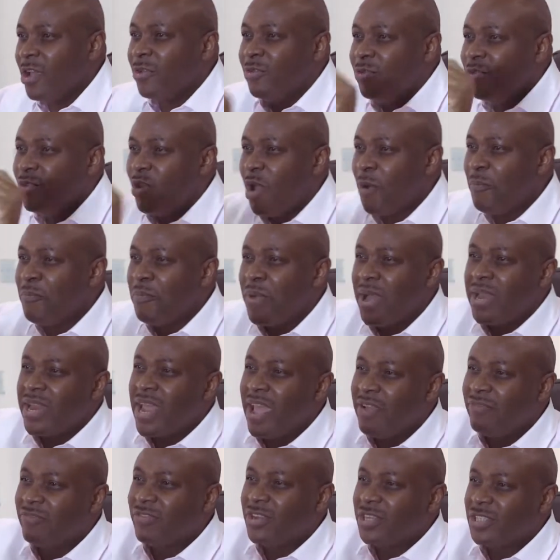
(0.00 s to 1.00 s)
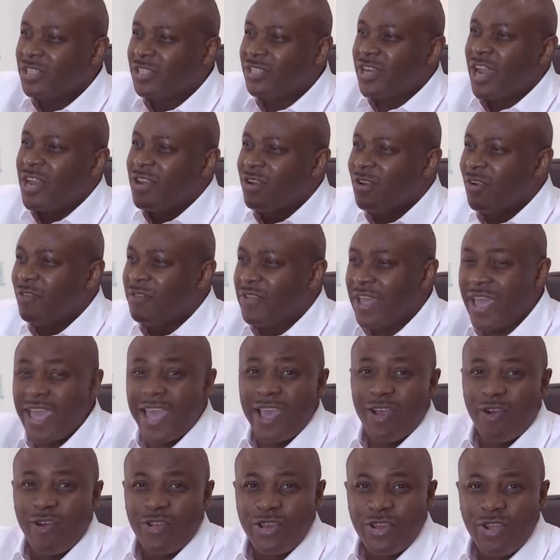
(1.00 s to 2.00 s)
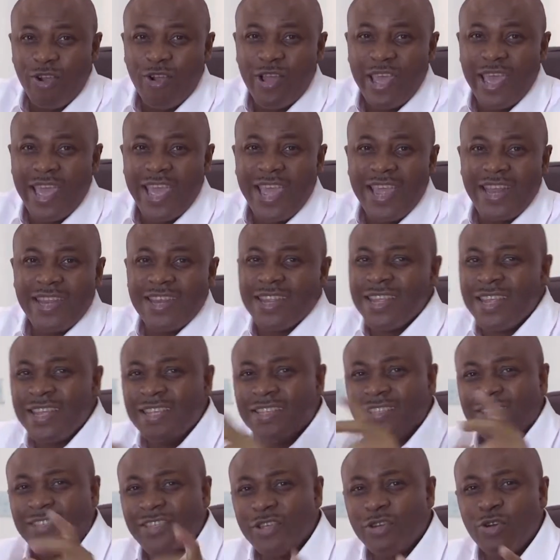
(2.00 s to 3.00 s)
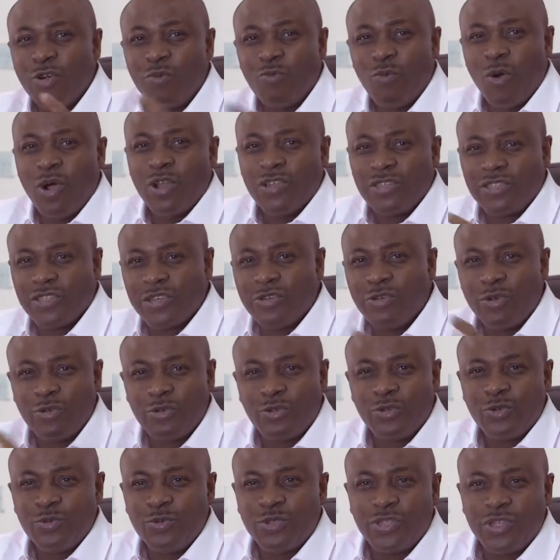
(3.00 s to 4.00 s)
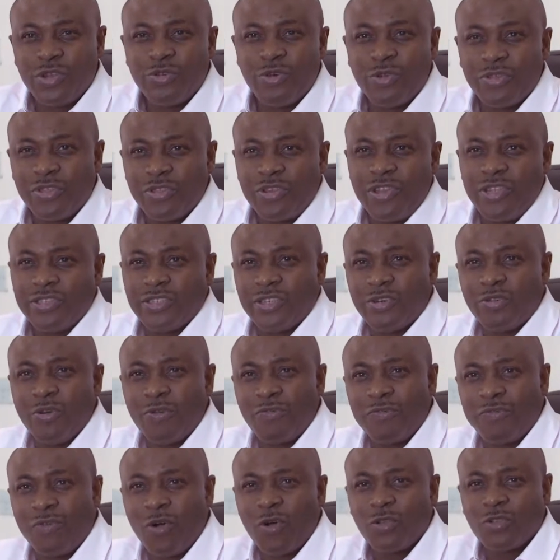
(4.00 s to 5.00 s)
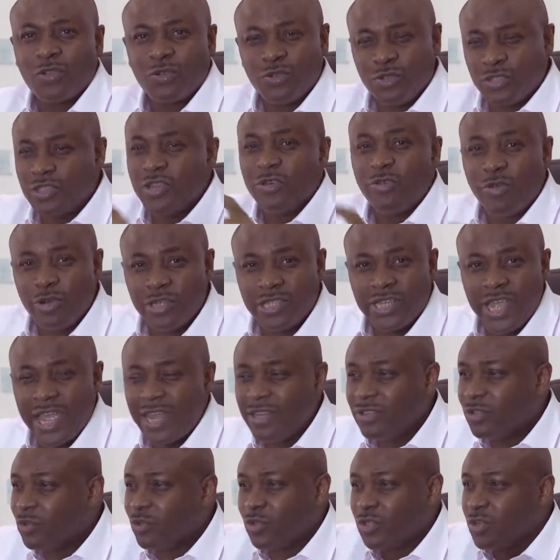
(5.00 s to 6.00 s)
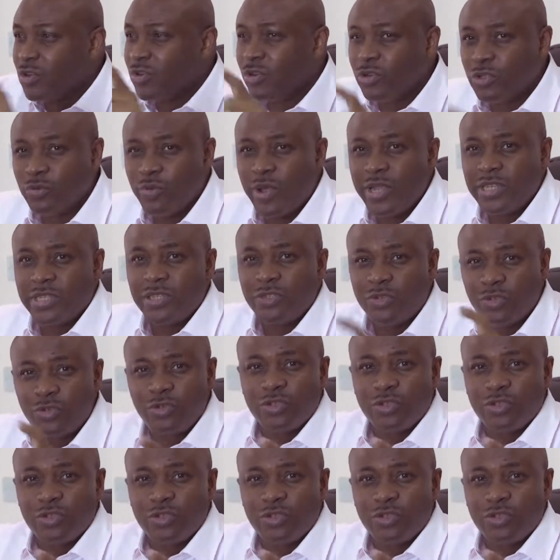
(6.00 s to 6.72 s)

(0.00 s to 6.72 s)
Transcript: numbered every strand of hair on your head, 01, 02, 03, 04 to 010 to 020 to